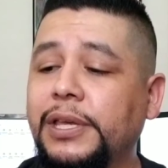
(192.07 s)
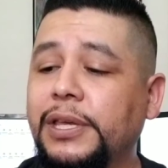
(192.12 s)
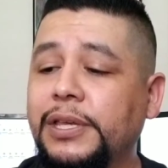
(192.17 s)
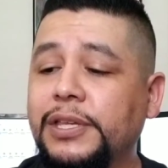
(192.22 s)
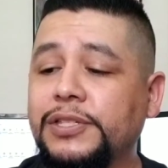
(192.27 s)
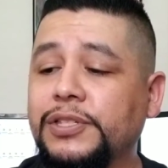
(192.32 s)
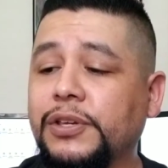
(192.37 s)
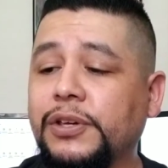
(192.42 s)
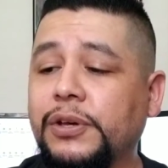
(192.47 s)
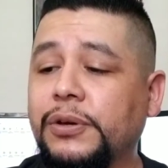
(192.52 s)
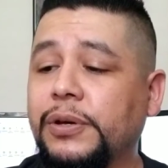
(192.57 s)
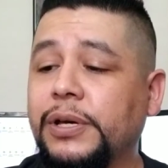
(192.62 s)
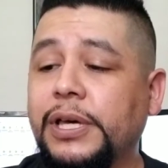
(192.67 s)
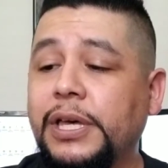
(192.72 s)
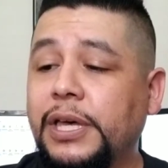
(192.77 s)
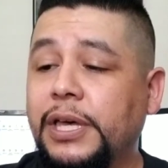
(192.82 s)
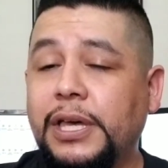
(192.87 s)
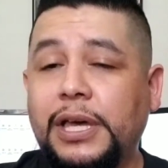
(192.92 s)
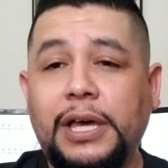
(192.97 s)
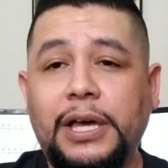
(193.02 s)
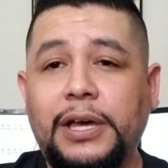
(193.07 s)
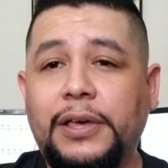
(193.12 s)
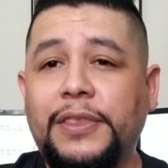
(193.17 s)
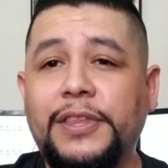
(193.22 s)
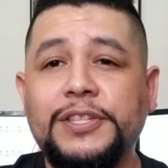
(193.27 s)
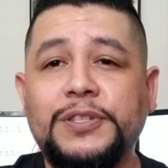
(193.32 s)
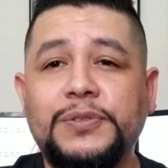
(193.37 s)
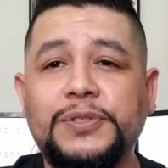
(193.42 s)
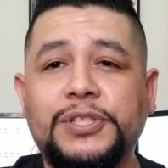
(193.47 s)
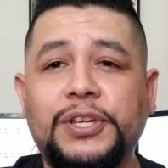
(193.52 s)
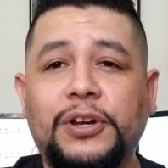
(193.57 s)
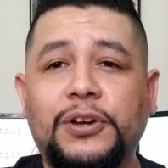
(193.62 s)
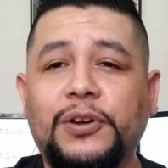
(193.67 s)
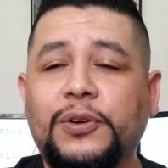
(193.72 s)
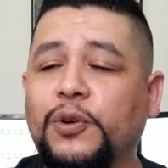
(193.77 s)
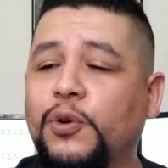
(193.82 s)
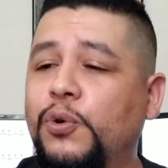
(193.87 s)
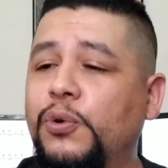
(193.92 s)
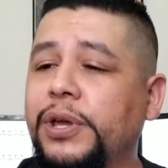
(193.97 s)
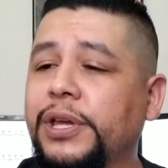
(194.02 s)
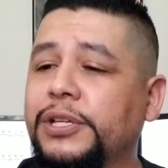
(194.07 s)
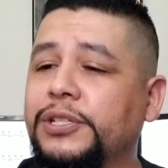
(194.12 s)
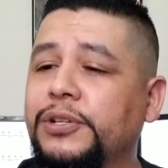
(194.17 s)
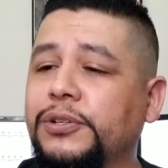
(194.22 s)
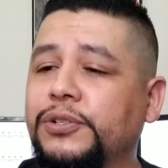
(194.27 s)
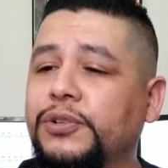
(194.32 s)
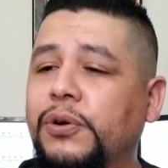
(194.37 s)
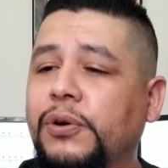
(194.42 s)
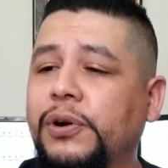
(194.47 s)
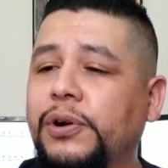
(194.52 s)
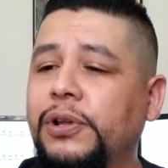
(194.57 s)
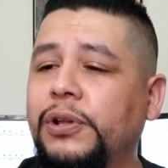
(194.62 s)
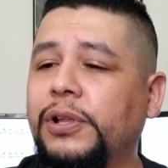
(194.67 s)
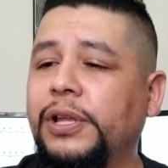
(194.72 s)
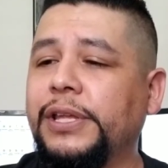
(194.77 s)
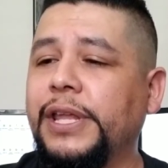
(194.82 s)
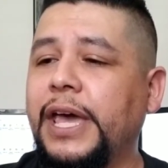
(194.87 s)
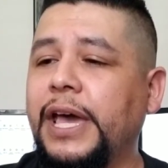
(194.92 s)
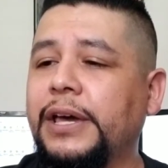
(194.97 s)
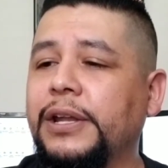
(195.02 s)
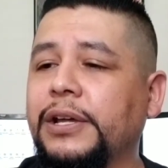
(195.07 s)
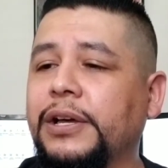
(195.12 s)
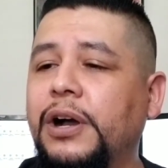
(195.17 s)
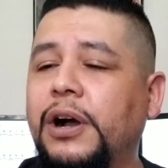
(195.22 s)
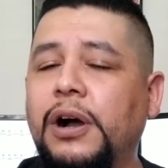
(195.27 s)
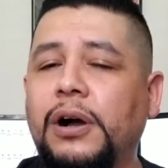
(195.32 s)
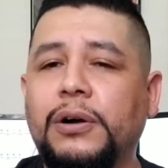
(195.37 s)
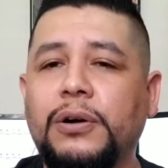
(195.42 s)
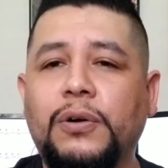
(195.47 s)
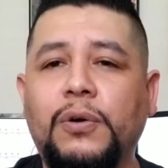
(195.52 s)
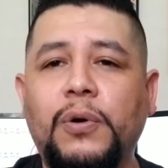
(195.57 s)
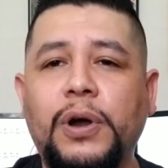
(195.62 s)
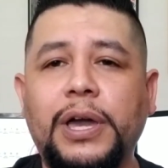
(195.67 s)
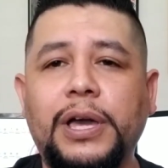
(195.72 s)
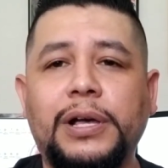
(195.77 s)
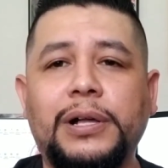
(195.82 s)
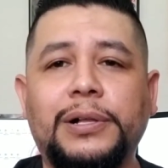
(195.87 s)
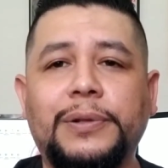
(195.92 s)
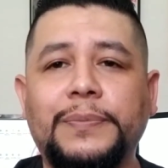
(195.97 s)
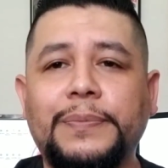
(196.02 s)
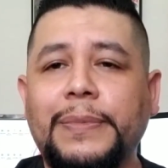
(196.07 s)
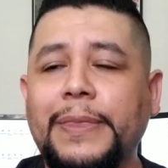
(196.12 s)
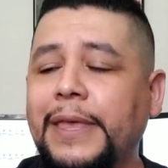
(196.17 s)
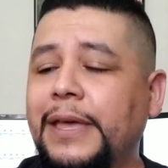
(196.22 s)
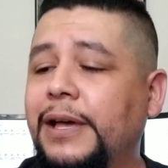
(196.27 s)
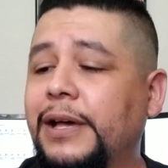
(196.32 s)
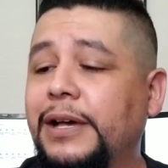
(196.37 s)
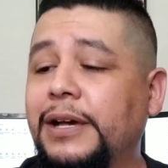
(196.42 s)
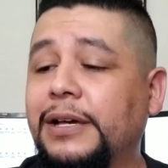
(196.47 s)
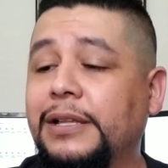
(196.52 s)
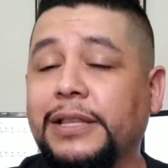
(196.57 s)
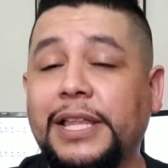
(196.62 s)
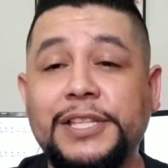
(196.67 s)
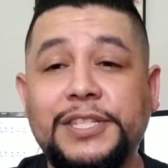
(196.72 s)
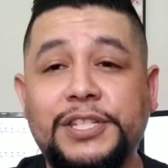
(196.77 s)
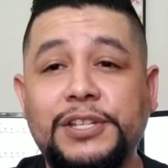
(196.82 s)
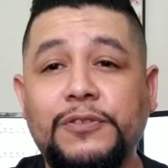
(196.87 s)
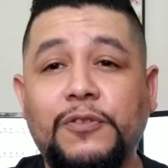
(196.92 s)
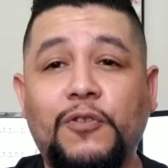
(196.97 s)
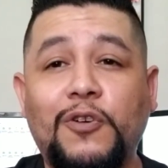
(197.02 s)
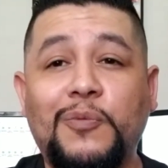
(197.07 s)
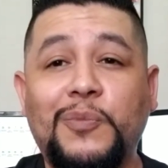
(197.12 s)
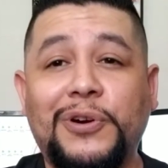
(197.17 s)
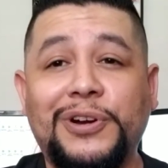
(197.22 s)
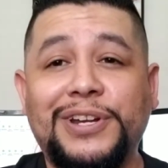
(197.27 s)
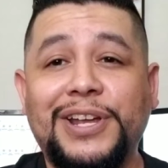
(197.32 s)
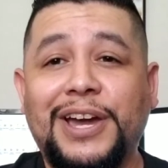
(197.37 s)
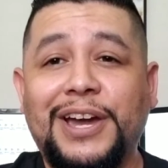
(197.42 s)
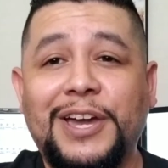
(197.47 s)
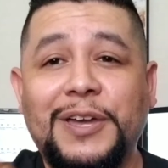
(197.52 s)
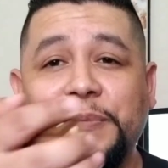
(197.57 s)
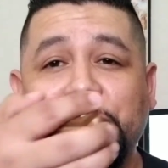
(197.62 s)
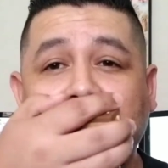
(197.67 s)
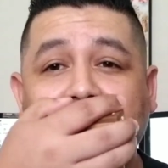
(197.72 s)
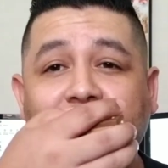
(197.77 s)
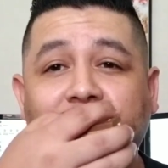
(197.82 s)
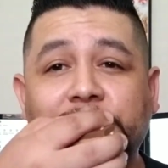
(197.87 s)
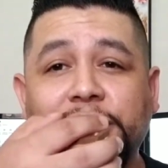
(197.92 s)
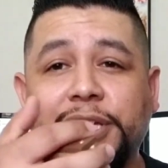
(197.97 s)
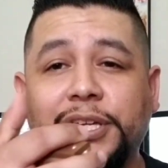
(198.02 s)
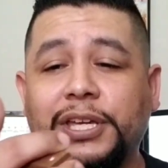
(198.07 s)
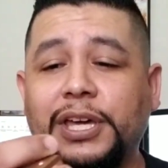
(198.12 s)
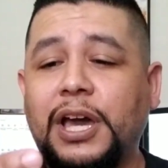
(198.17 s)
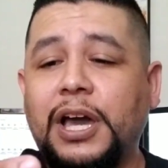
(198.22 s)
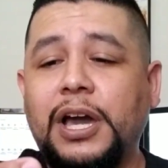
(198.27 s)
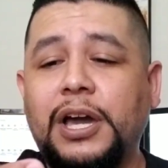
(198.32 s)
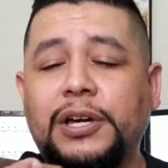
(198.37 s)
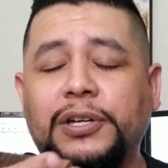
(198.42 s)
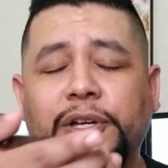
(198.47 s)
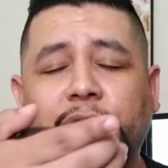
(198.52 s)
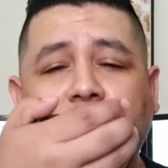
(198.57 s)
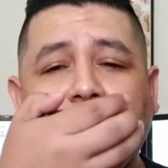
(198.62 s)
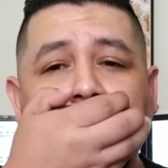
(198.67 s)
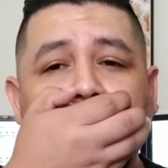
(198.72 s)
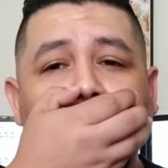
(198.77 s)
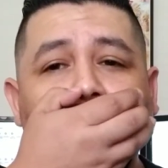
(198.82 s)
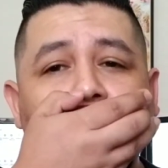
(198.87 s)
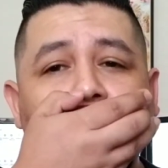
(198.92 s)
So this is your quick tutorial on how to call quail. Let's do it one more time. Chicago.